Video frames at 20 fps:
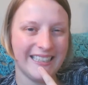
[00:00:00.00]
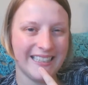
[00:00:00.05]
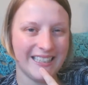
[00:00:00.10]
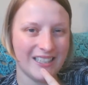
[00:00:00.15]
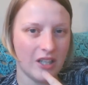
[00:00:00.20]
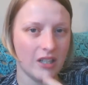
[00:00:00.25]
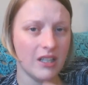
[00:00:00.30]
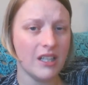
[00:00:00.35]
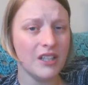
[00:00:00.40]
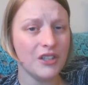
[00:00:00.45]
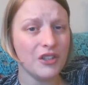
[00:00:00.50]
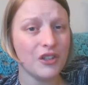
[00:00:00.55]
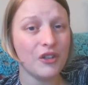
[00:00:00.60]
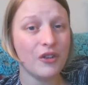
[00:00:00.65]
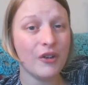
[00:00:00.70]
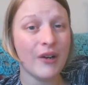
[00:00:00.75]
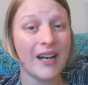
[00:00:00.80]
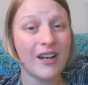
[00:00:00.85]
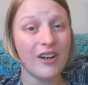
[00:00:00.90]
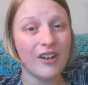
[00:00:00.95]
So I need to
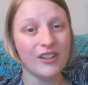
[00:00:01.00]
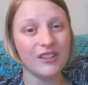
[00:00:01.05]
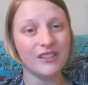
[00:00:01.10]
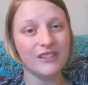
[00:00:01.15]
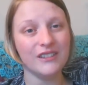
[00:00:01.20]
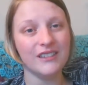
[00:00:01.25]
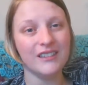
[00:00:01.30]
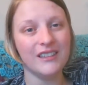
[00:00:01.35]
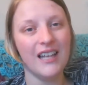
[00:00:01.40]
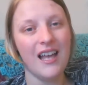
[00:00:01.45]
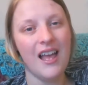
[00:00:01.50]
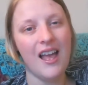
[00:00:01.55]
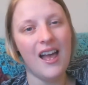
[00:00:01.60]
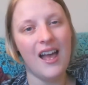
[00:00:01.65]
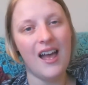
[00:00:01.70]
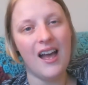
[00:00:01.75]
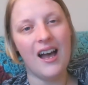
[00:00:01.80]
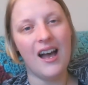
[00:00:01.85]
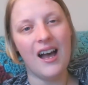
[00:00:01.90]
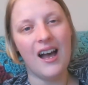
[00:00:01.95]
crack on,
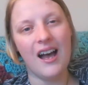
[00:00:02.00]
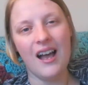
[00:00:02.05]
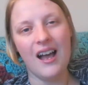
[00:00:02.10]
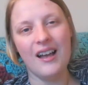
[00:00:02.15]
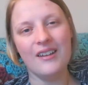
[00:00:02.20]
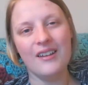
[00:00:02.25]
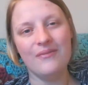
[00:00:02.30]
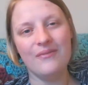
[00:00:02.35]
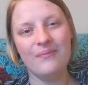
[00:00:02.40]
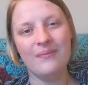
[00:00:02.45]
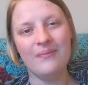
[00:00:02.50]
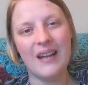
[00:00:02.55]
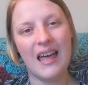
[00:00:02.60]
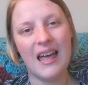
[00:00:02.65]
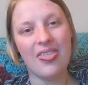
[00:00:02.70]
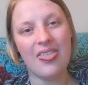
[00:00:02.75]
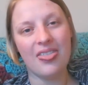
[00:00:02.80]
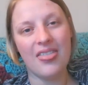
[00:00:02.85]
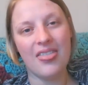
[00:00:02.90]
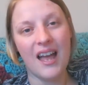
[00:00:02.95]
and
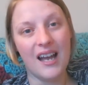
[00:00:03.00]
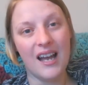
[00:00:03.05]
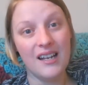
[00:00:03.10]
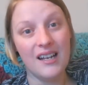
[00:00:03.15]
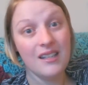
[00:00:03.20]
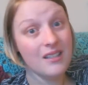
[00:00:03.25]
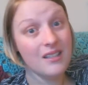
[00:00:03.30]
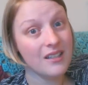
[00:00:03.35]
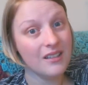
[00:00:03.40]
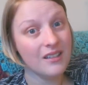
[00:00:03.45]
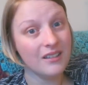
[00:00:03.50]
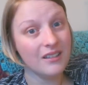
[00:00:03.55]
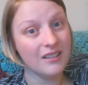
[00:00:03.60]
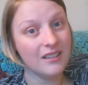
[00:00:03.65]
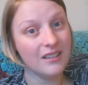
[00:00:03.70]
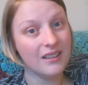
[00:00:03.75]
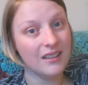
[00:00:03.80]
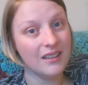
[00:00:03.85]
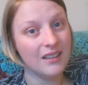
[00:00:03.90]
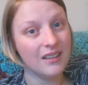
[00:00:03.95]
that
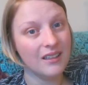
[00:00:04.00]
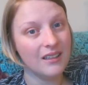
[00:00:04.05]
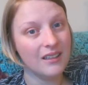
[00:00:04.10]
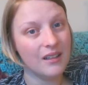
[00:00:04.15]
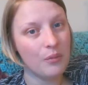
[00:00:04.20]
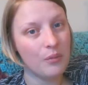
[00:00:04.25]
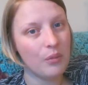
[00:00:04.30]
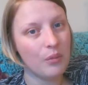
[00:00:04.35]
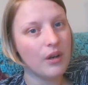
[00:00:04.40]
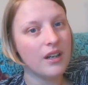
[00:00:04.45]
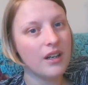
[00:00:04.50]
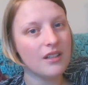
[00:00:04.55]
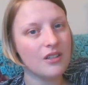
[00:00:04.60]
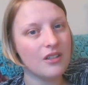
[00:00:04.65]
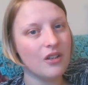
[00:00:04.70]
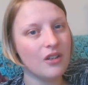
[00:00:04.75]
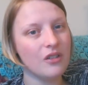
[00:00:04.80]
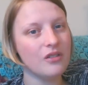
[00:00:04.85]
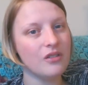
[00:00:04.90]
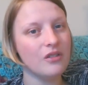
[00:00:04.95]
bringeth
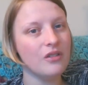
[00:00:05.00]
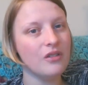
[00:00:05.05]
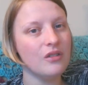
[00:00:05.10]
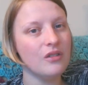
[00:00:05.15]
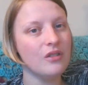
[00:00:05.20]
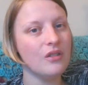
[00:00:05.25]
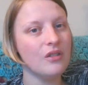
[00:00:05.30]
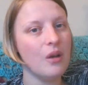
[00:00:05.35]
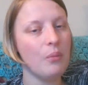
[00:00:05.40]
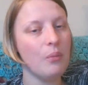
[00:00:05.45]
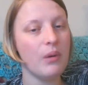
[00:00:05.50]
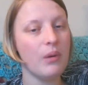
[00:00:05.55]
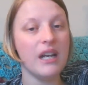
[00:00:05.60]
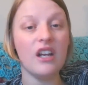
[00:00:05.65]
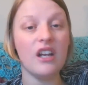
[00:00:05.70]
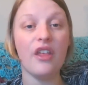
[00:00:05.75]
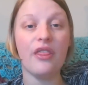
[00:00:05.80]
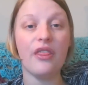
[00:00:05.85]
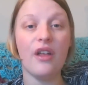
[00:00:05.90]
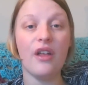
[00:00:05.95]
on
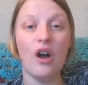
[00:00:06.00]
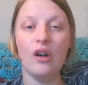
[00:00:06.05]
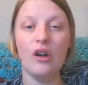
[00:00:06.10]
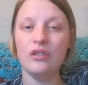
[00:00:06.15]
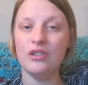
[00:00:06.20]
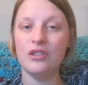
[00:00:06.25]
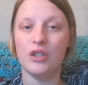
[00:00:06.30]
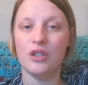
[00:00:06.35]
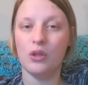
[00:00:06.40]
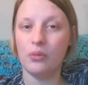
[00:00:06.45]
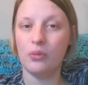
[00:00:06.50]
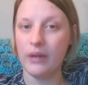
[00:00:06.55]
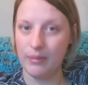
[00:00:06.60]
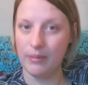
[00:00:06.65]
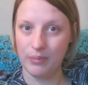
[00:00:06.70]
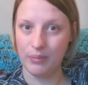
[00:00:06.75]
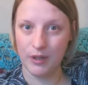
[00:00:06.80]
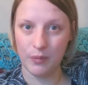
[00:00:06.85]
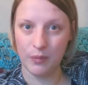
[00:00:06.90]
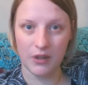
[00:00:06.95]
to
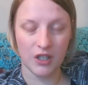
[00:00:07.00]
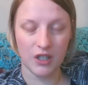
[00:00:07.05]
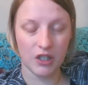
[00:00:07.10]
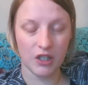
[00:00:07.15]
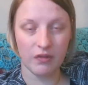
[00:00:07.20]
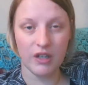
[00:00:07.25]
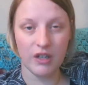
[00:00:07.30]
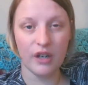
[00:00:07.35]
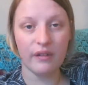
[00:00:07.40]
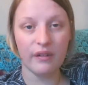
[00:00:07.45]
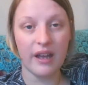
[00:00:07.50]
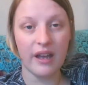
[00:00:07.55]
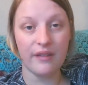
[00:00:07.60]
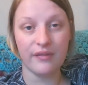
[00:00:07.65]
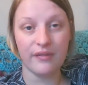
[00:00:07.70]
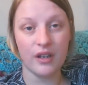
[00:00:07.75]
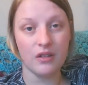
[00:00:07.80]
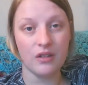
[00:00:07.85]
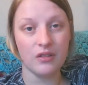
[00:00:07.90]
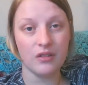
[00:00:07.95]
whips, because there are no
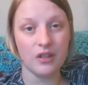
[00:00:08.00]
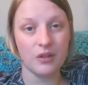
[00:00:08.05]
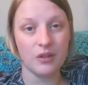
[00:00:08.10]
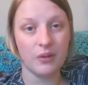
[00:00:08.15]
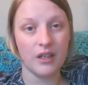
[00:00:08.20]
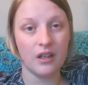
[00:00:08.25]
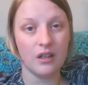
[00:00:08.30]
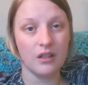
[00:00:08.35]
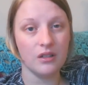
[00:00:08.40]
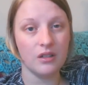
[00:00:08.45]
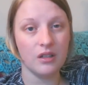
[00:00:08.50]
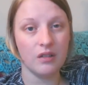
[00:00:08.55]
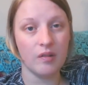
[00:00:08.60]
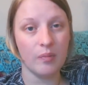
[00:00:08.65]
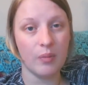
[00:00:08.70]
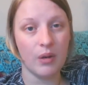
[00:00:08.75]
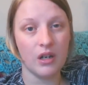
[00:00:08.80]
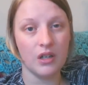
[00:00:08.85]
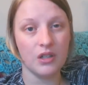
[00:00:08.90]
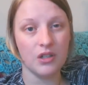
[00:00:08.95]
FOs this week. I do
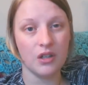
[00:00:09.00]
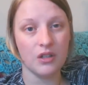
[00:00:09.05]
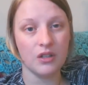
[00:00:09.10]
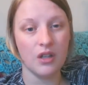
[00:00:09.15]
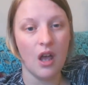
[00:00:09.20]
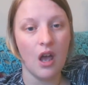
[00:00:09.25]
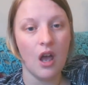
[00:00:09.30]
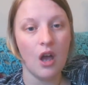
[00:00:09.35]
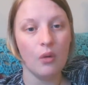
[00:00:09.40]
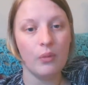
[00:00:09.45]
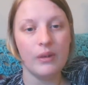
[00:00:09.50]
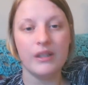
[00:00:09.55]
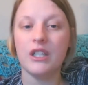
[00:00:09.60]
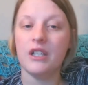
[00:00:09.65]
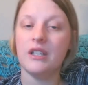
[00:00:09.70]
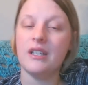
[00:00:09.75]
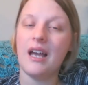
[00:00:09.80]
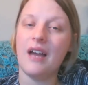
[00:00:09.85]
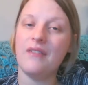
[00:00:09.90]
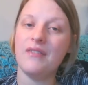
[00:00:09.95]
apologise. We
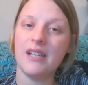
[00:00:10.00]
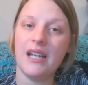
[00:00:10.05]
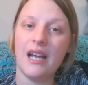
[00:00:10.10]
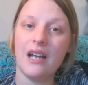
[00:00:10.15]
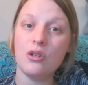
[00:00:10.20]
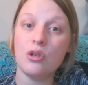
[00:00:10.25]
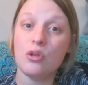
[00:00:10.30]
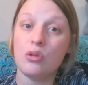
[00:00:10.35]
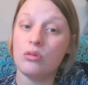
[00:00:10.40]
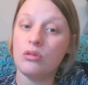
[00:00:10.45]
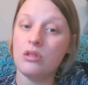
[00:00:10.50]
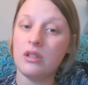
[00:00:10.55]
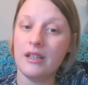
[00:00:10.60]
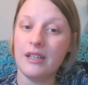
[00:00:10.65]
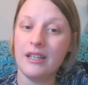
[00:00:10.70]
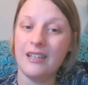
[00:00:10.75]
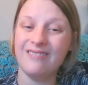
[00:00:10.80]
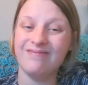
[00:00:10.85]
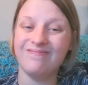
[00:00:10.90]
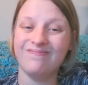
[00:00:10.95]
did have a
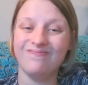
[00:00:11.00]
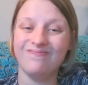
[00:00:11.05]
casualty.